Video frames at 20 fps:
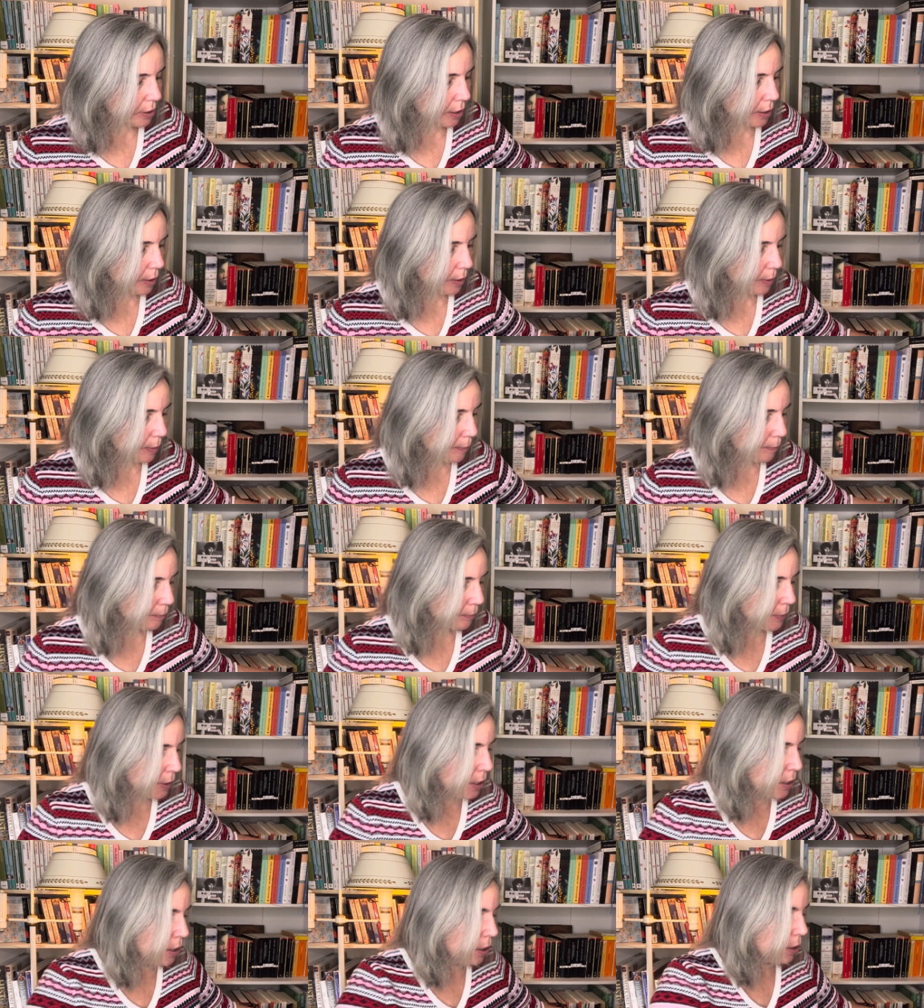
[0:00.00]
Um,
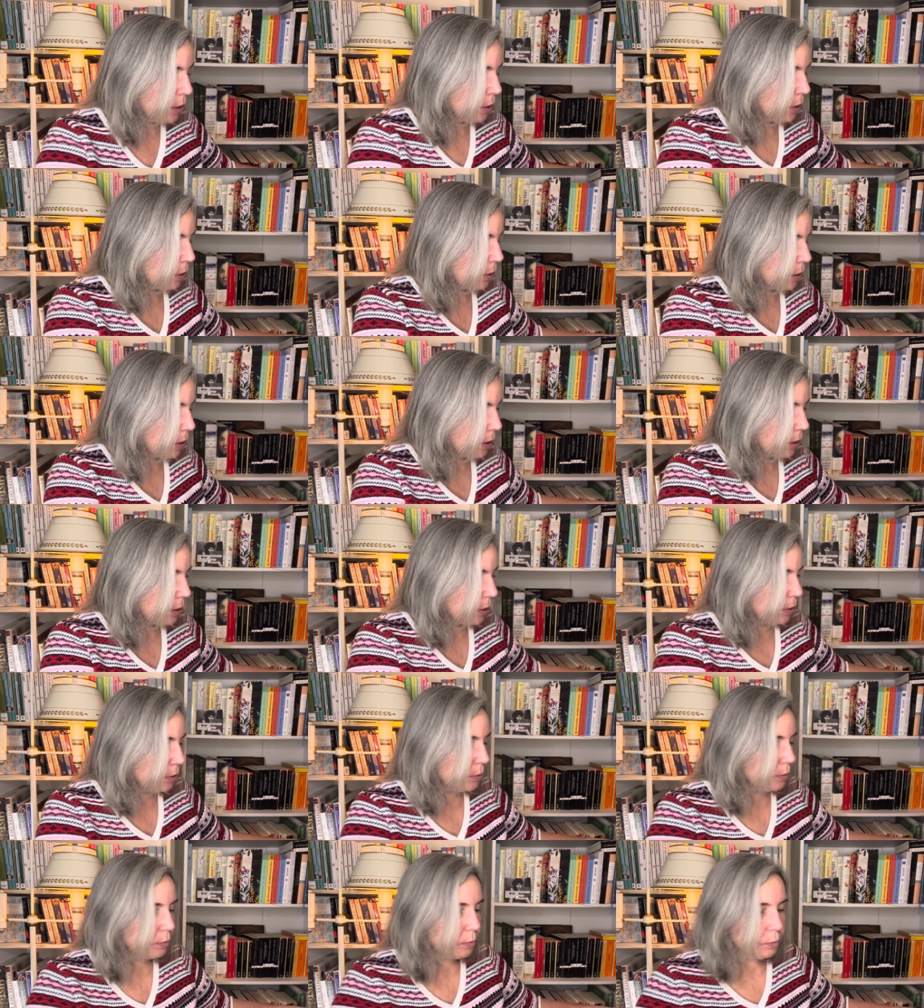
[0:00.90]

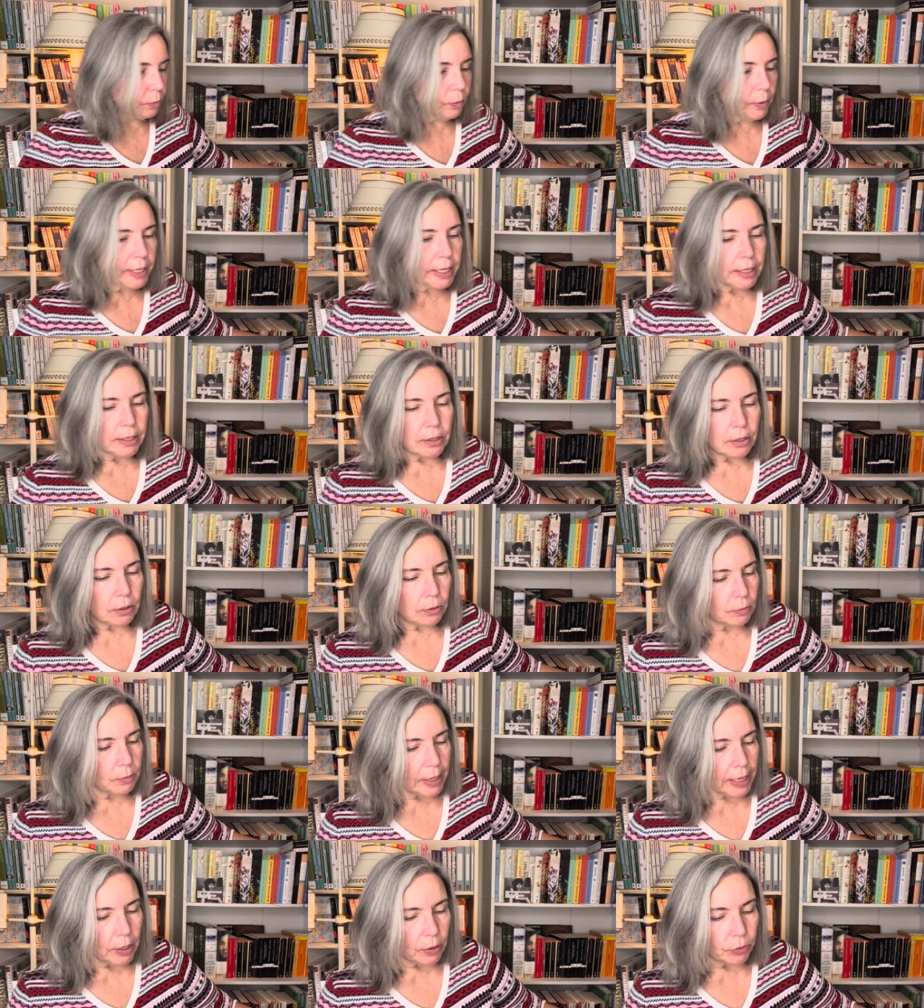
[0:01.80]
uh, read
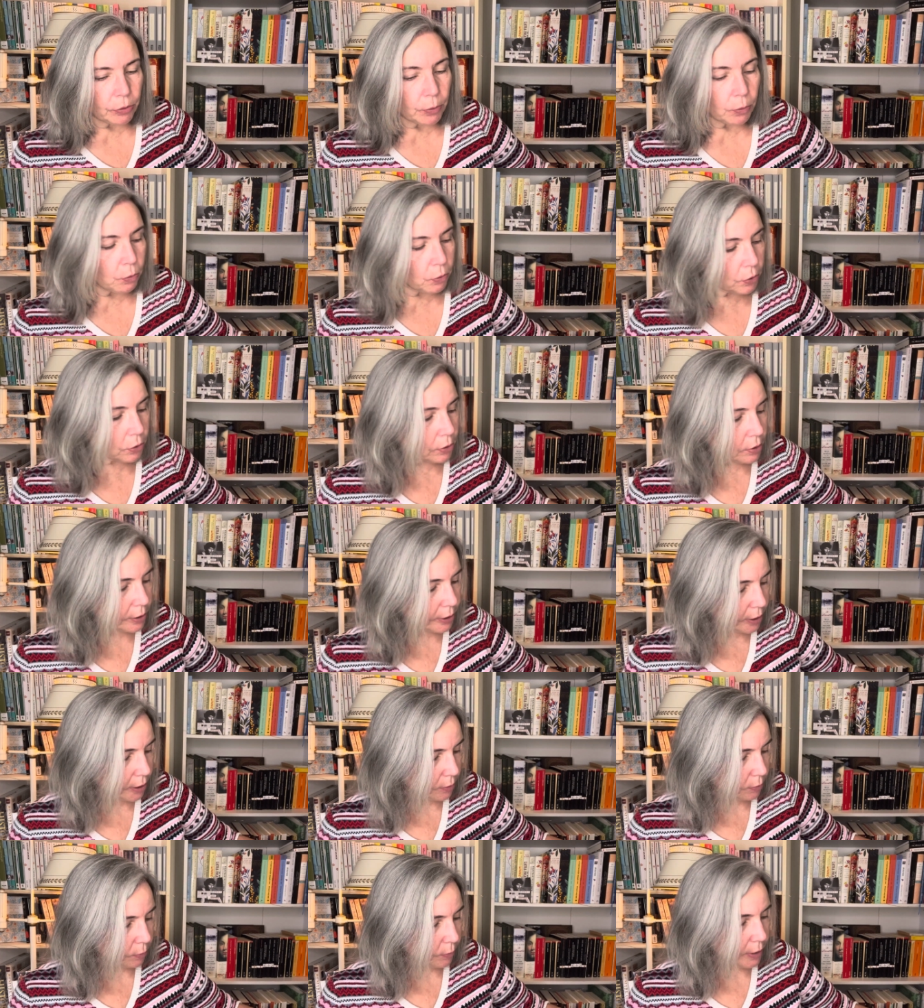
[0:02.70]
around the world
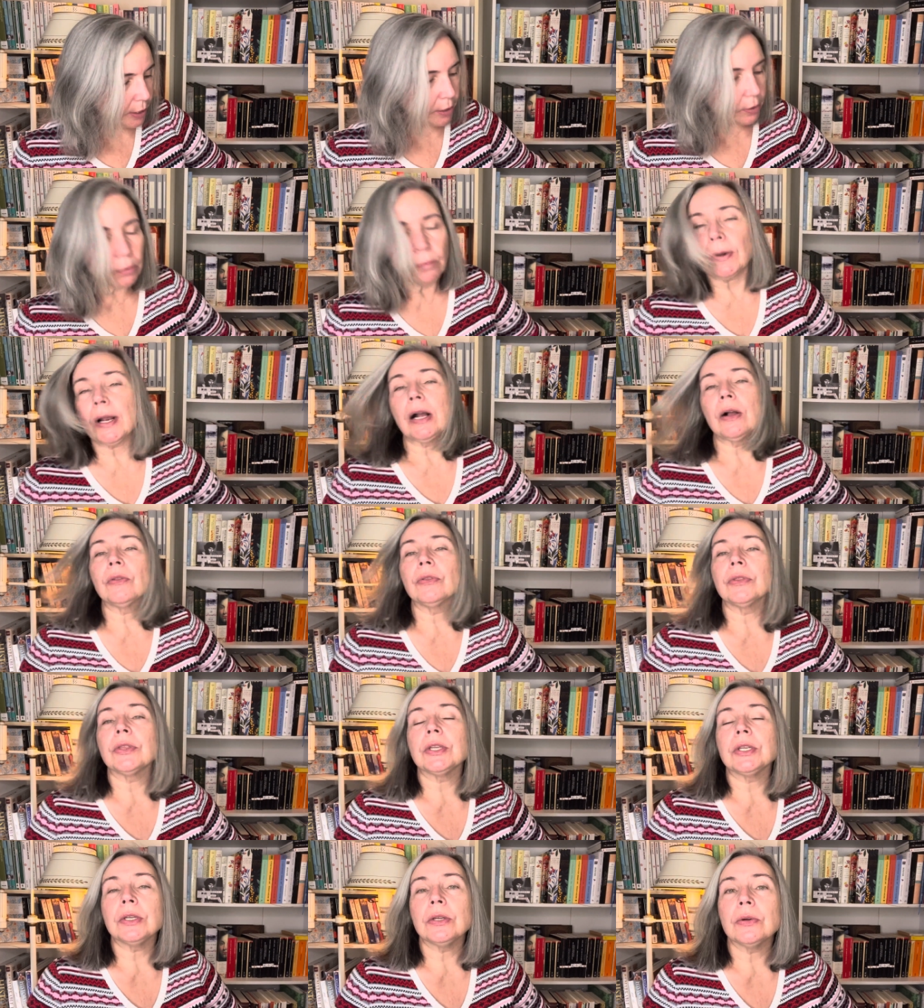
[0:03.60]
and read
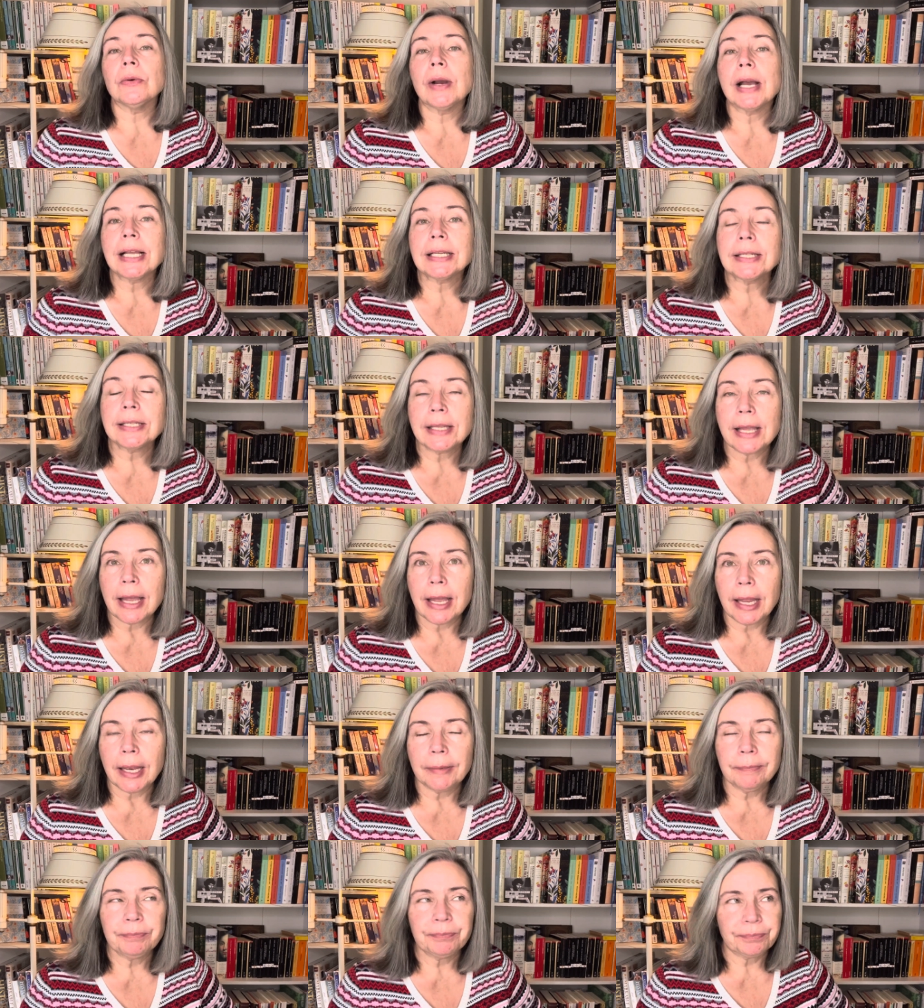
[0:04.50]
around the
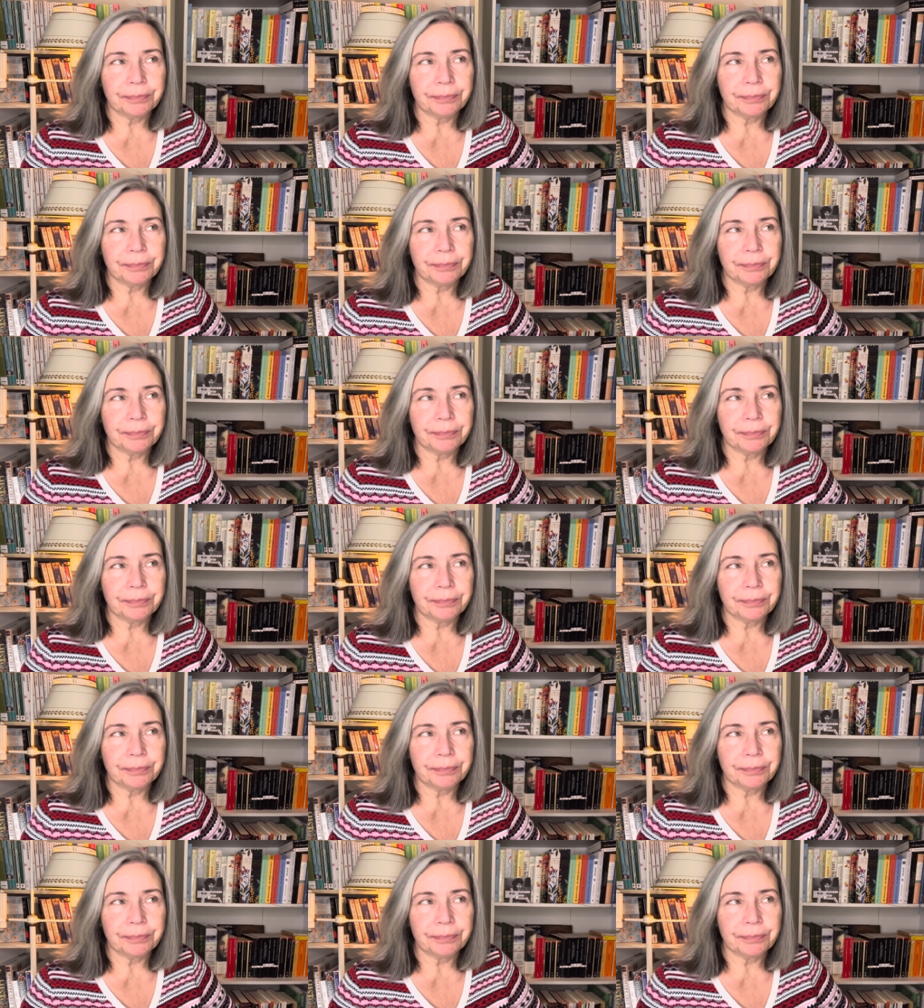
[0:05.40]
USA.